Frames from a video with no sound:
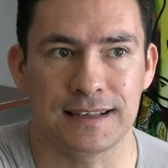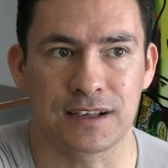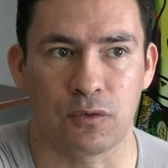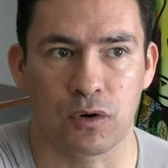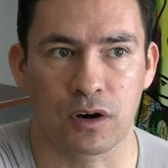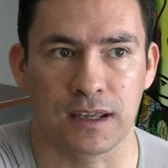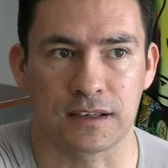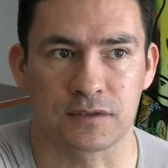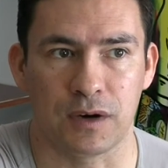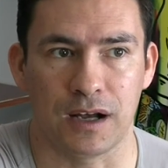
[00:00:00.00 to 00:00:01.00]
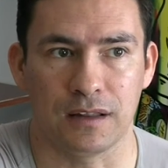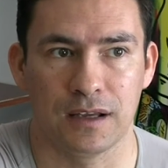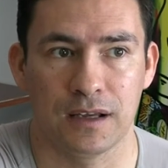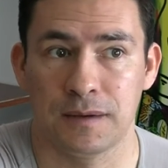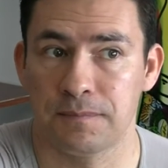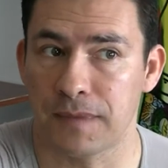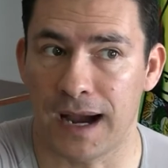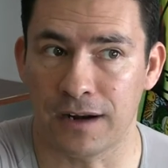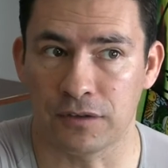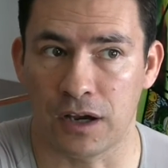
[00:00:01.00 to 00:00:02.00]
isn't working as well.
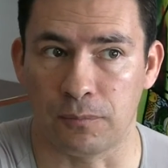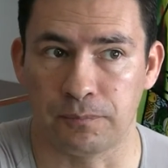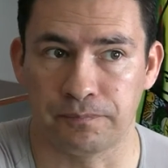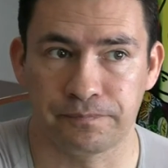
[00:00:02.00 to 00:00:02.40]
I don't know.